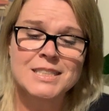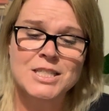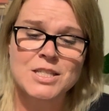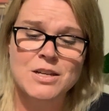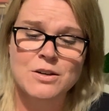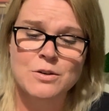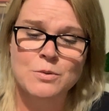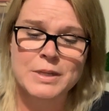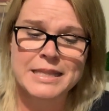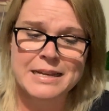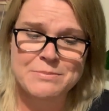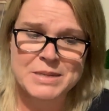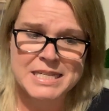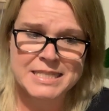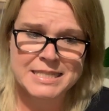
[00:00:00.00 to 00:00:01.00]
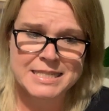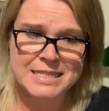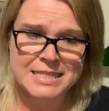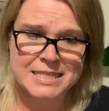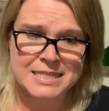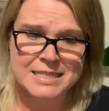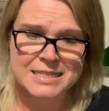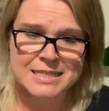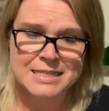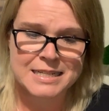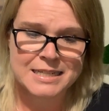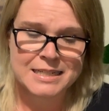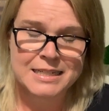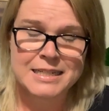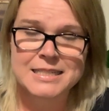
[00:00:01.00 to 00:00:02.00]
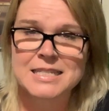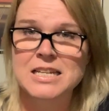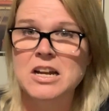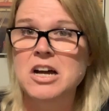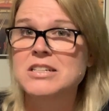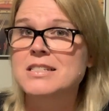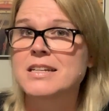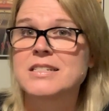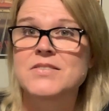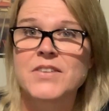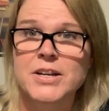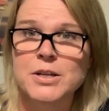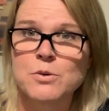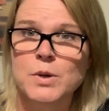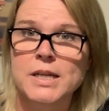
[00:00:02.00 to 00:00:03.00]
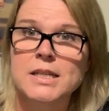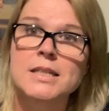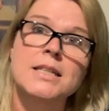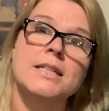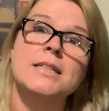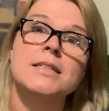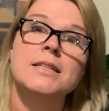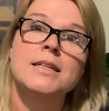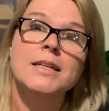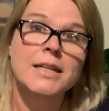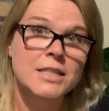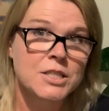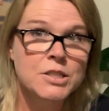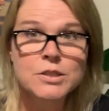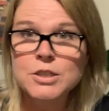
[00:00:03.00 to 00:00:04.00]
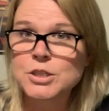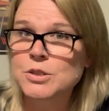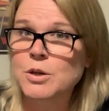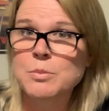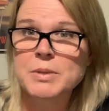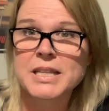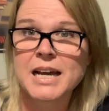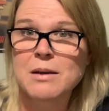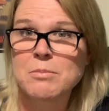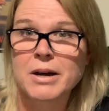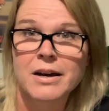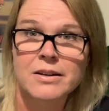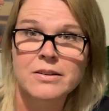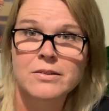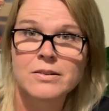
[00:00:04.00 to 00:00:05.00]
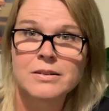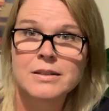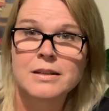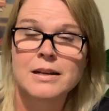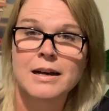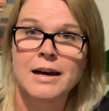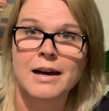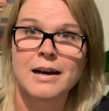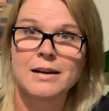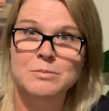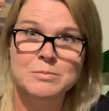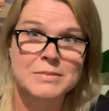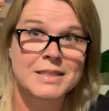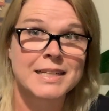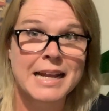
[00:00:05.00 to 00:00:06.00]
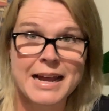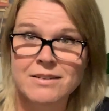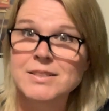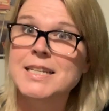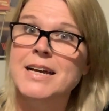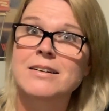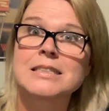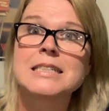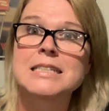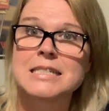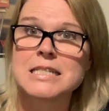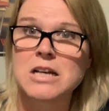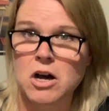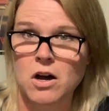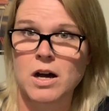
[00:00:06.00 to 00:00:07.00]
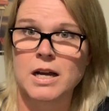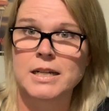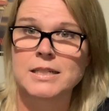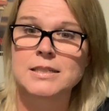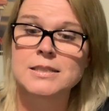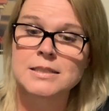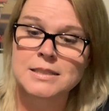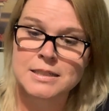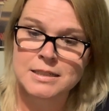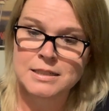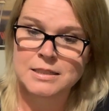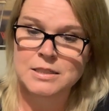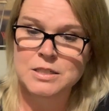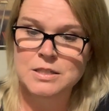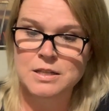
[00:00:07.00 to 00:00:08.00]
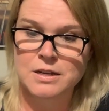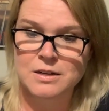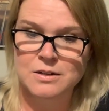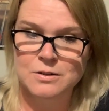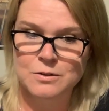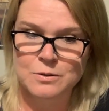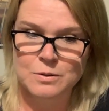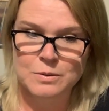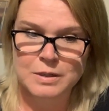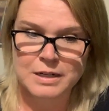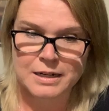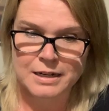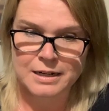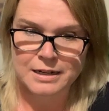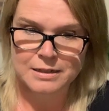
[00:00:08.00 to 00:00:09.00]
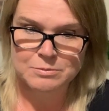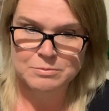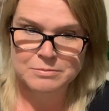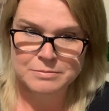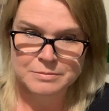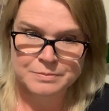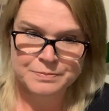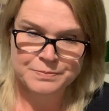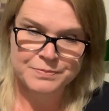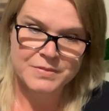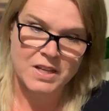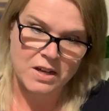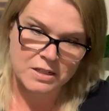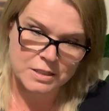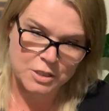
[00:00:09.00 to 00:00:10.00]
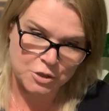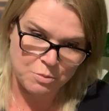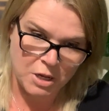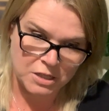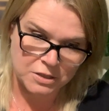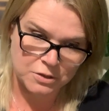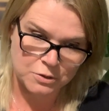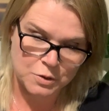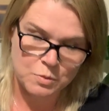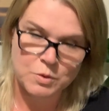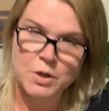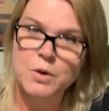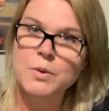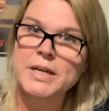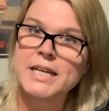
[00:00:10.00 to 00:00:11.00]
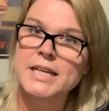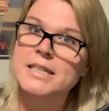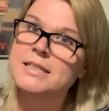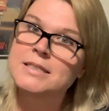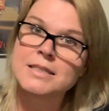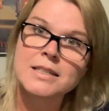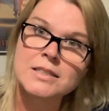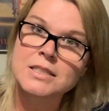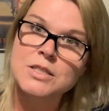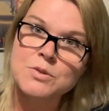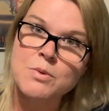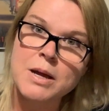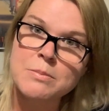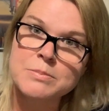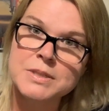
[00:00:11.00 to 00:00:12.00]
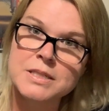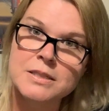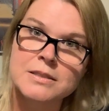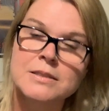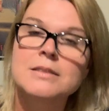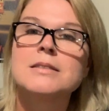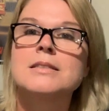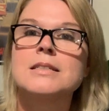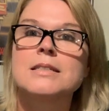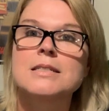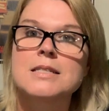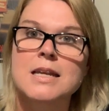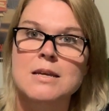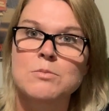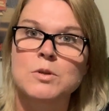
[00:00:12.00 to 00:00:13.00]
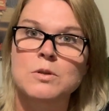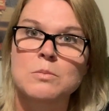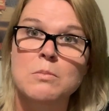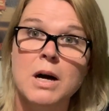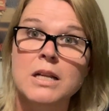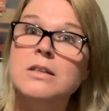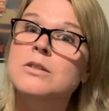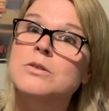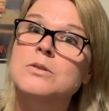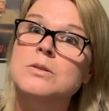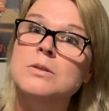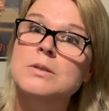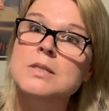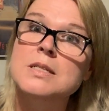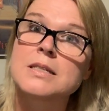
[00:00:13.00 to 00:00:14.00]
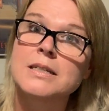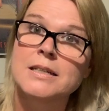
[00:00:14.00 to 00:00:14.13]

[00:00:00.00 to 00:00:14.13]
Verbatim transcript: So what that means is it's gonna oxidize very quickly. As soon as you open that bottle, um, the countdown is on. So um, the oxygen molecules will go in, they'll disrupt the stable molecules